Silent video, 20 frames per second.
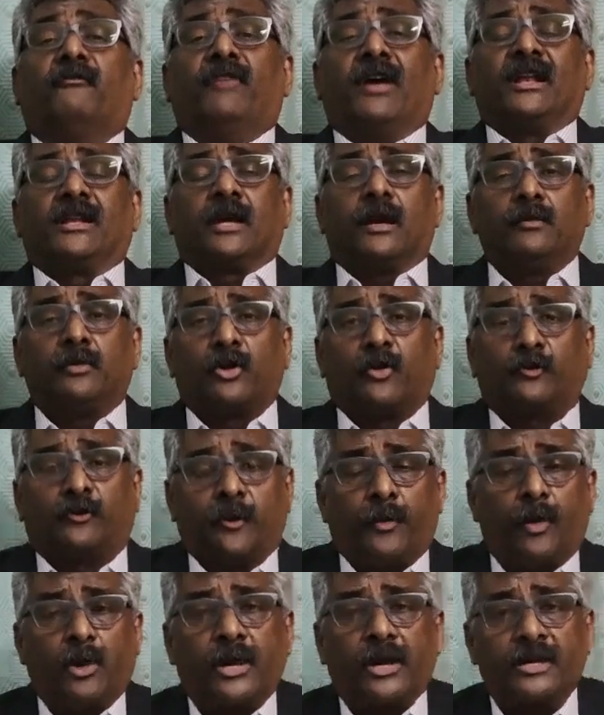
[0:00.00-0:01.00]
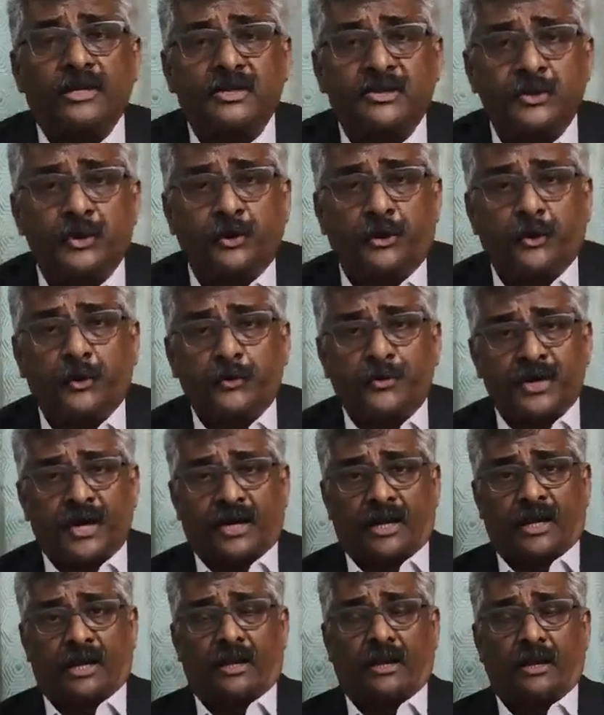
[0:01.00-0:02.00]
Welcome to Fibocan's YouTube
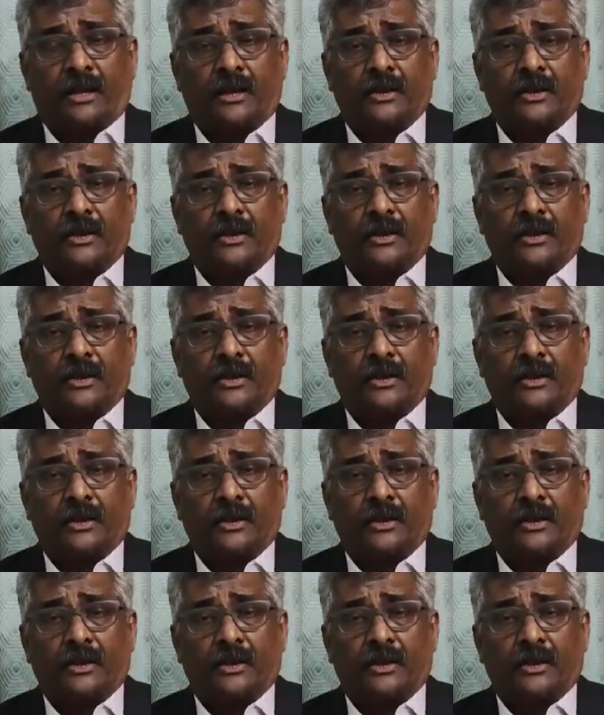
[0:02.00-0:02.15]
channel.